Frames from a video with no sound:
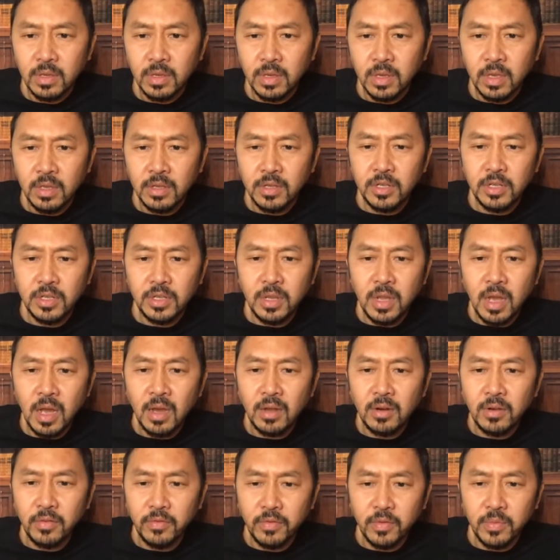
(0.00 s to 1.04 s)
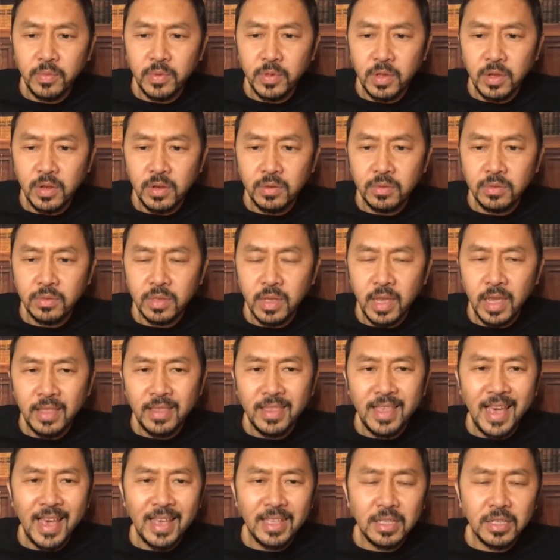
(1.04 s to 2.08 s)
It's not overblown. And
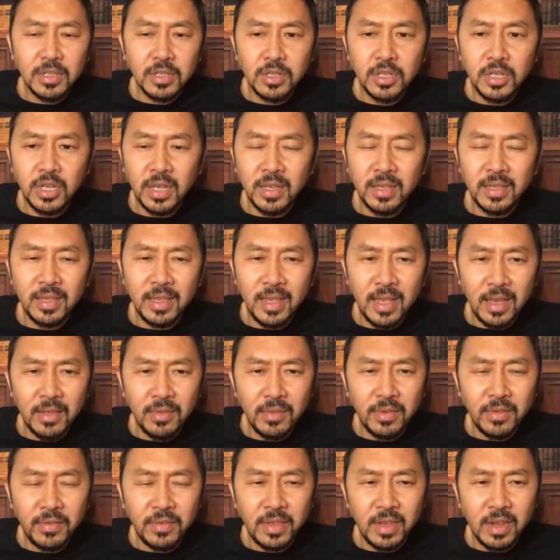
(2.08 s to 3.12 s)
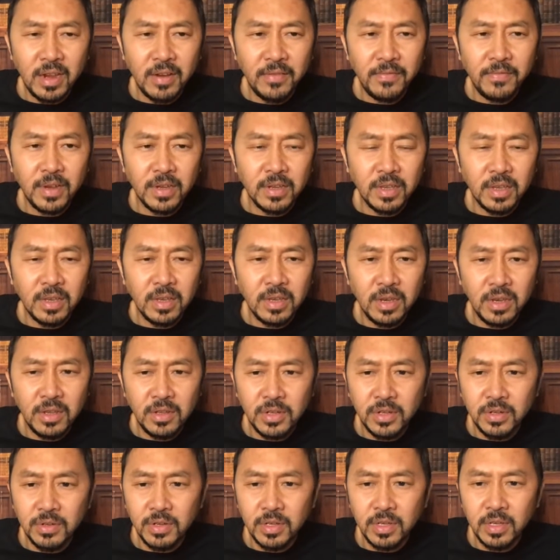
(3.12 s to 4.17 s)
that's shutting down the entire fucking
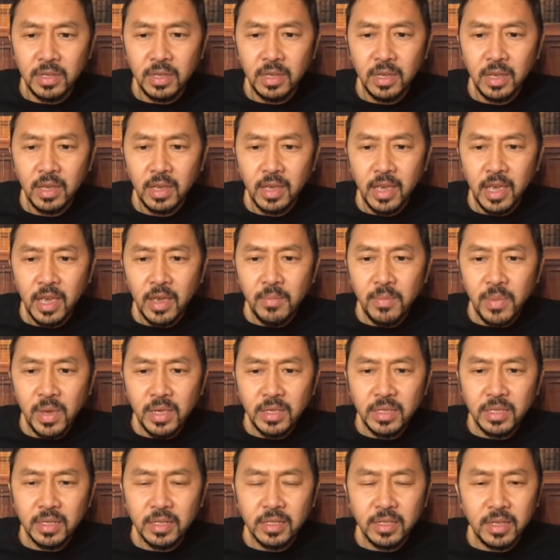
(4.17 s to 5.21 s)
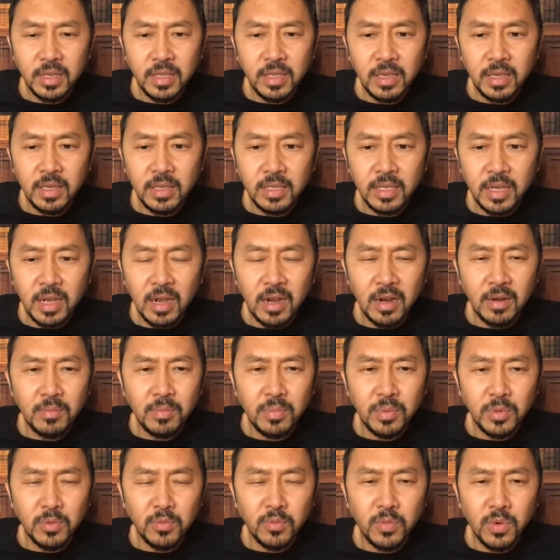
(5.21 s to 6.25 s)
country and basically the entire
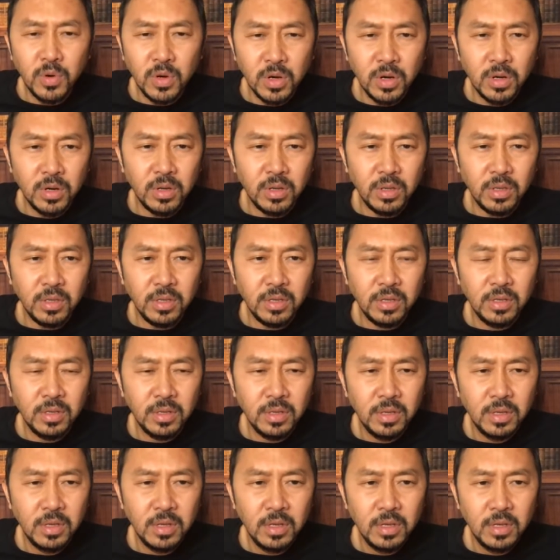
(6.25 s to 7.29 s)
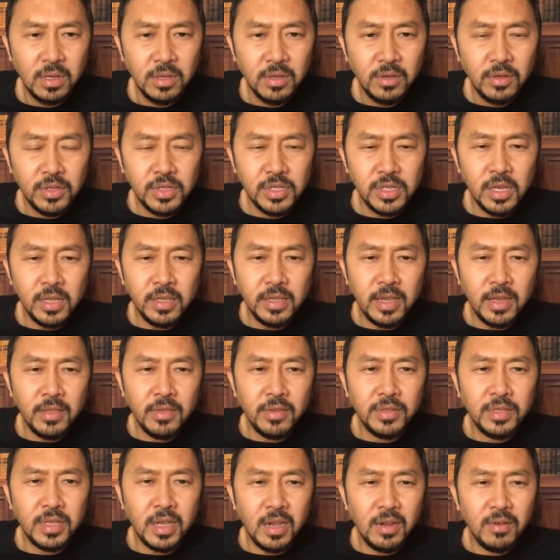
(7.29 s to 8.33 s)
world. You're shutting down the
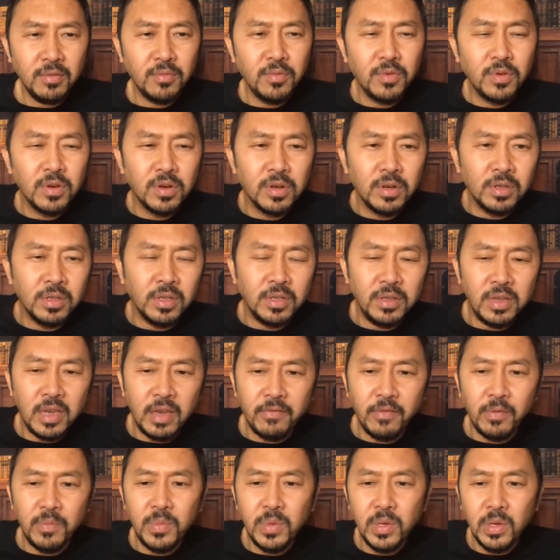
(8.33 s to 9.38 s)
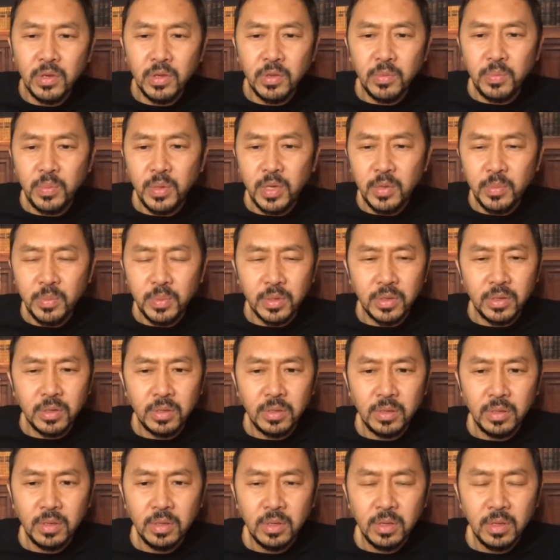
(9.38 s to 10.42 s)
entire world and you have a million people
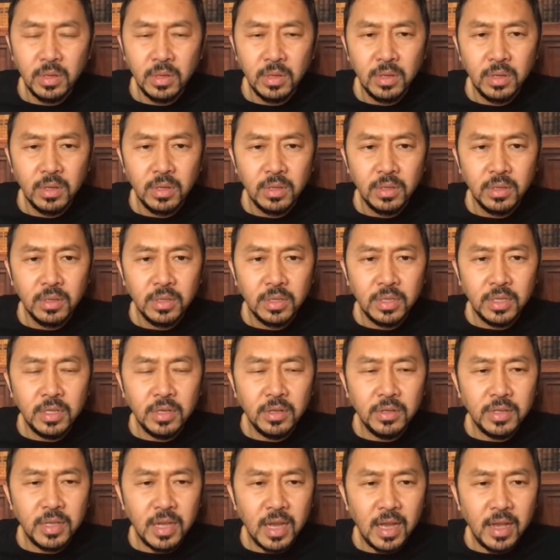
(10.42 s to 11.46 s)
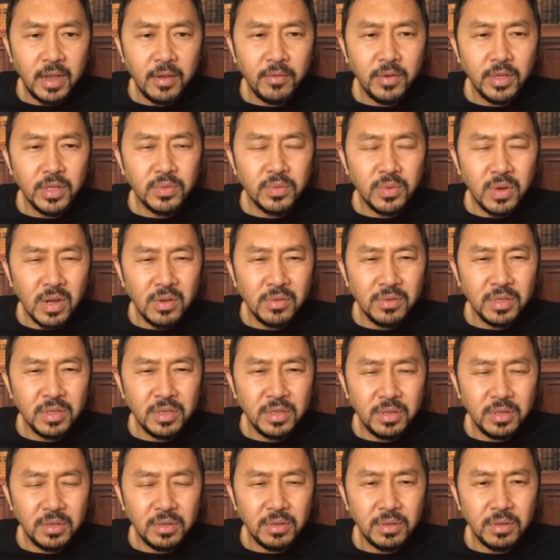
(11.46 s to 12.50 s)
still dying. What's wrong with
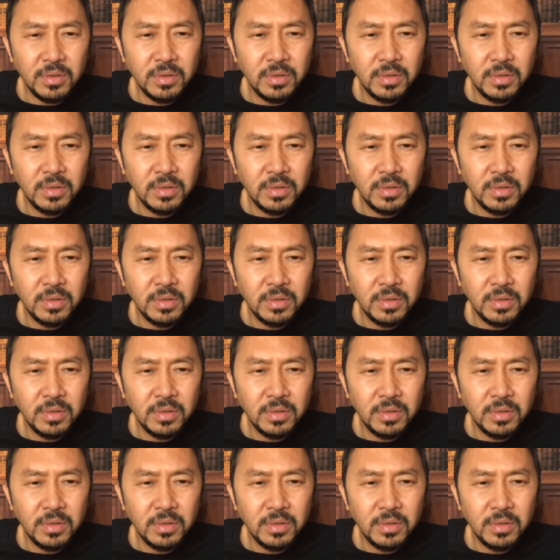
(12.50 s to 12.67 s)
you?